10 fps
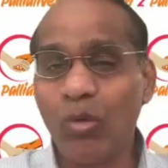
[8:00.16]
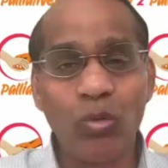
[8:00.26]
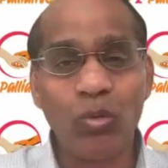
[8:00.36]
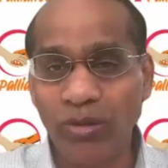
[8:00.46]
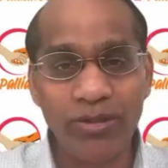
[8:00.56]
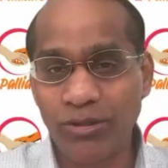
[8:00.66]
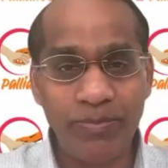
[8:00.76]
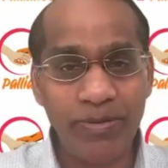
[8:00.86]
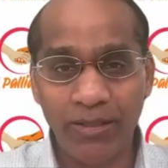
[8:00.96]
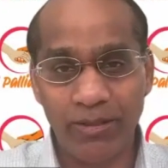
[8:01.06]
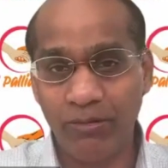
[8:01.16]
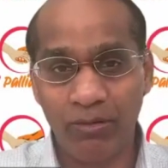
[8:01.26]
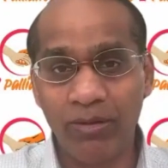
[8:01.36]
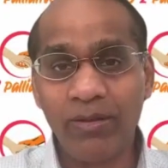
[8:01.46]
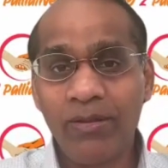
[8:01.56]
I don't want this to be done at
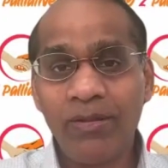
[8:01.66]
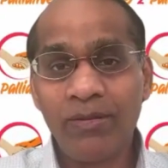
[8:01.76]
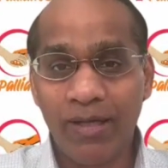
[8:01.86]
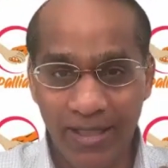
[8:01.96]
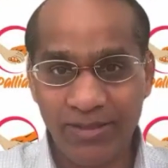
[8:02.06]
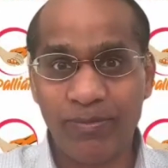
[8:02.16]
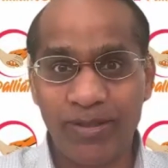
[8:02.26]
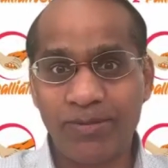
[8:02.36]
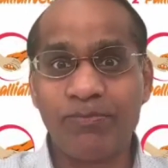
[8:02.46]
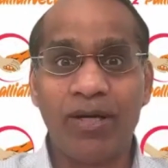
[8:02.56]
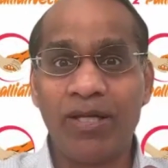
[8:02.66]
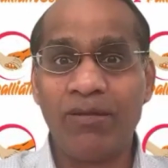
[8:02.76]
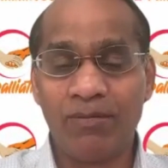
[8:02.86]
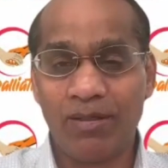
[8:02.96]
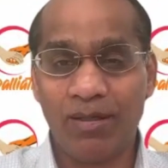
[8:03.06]
all. As far as
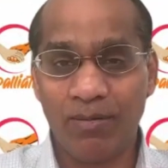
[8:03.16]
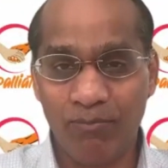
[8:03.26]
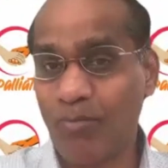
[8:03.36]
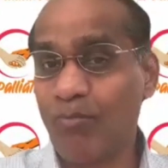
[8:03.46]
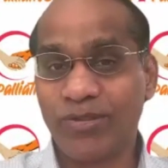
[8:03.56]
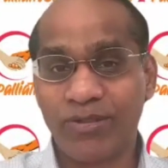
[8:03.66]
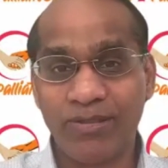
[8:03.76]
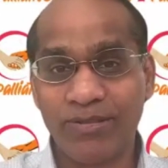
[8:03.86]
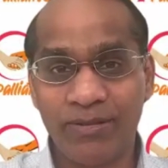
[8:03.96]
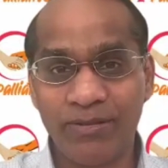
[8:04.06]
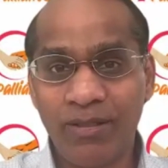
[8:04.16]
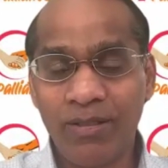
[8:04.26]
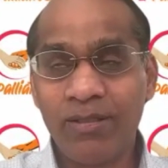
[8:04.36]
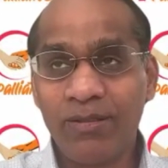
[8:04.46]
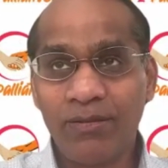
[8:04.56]
my mom was concerned,
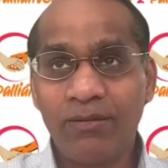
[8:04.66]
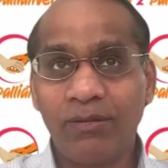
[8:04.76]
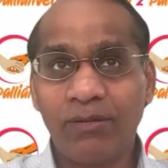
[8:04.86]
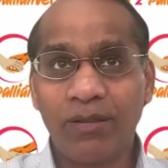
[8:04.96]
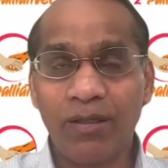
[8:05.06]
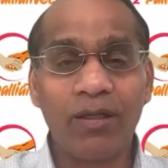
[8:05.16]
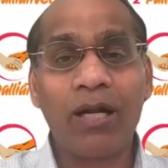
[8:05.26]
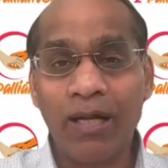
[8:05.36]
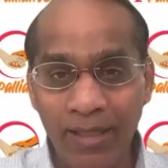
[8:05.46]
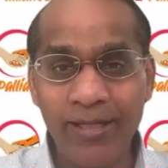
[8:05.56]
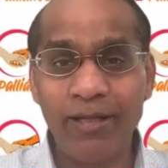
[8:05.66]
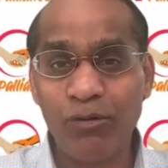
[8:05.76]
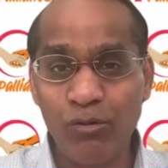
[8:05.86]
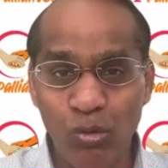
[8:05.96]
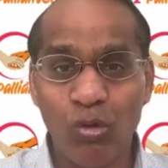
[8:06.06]

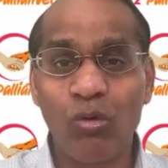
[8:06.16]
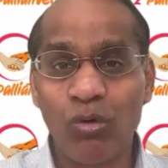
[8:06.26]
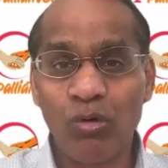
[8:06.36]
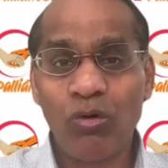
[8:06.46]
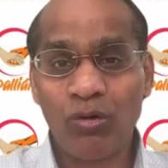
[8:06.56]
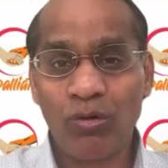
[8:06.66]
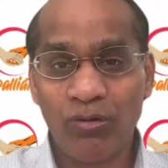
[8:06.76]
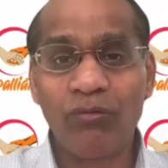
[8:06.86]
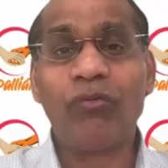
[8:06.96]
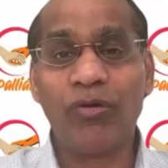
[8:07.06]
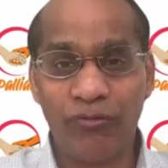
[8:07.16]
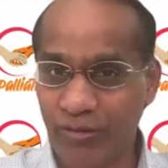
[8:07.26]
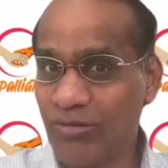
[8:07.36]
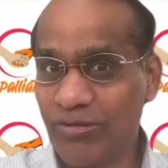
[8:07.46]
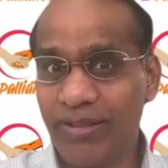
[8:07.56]
clear no for
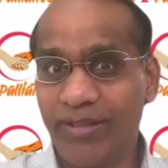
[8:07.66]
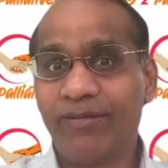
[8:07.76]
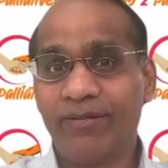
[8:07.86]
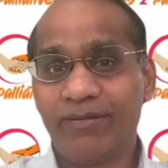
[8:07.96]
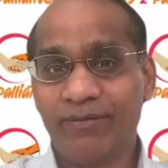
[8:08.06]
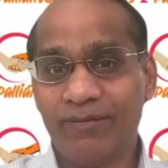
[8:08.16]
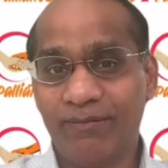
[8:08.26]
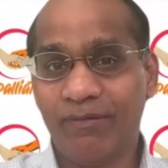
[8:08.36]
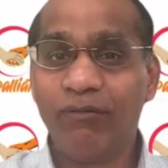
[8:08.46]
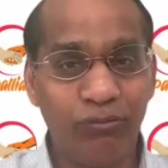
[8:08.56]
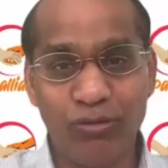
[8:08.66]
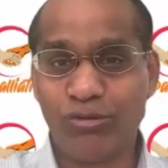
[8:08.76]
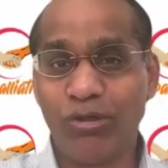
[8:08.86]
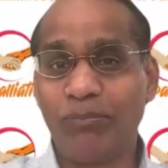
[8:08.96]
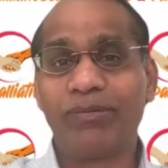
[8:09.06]
surgery. Full
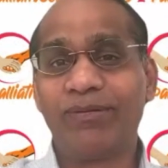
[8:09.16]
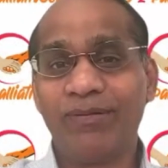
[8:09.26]
stop.